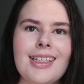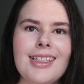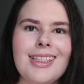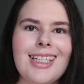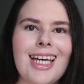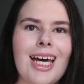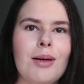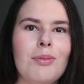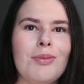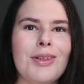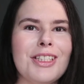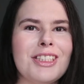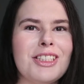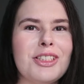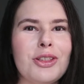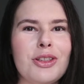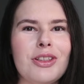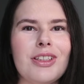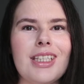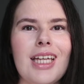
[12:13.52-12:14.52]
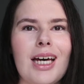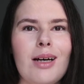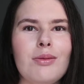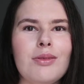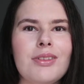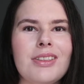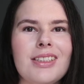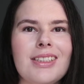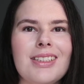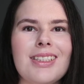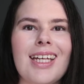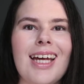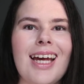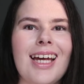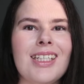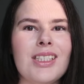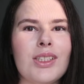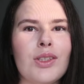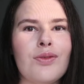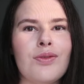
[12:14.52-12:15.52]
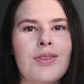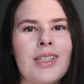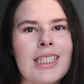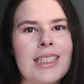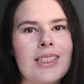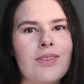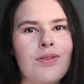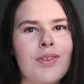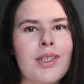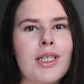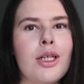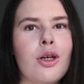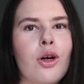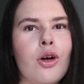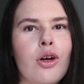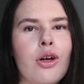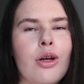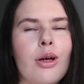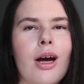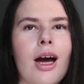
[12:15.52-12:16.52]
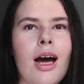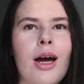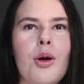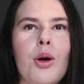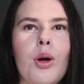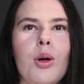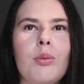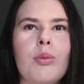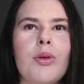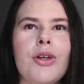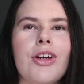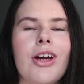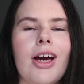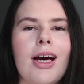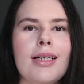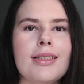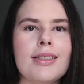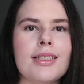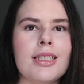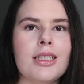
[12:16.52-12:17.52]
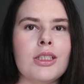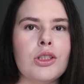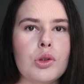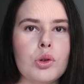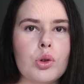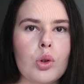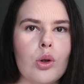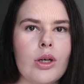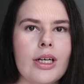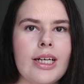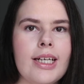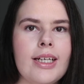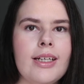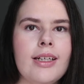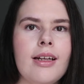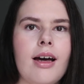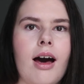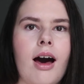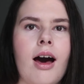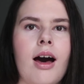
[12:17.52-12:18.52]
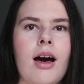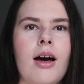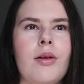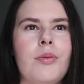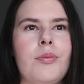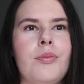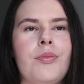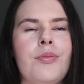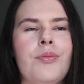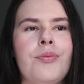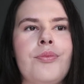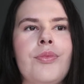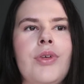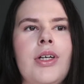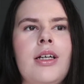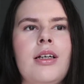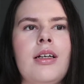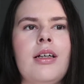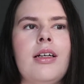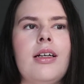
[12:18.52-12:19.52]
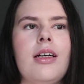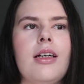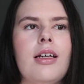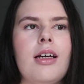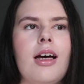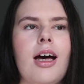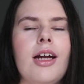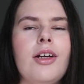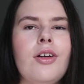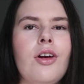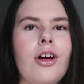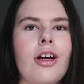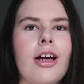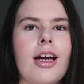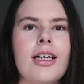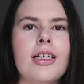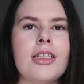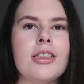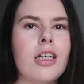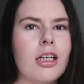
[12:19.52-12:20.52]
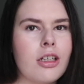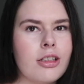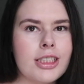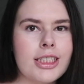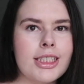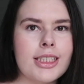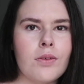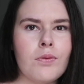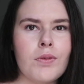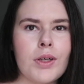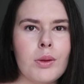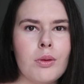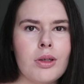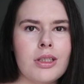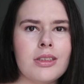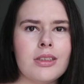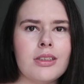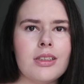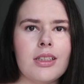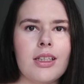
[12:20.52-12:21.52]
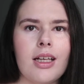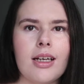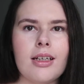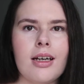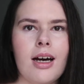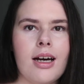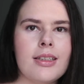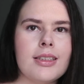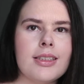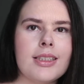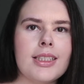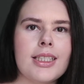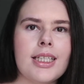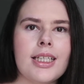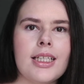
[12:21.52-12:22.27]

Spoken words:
Yeah, but so that was the end of this video. I hope you guys enjoyed. I don't know, I encourage everyone to like kind of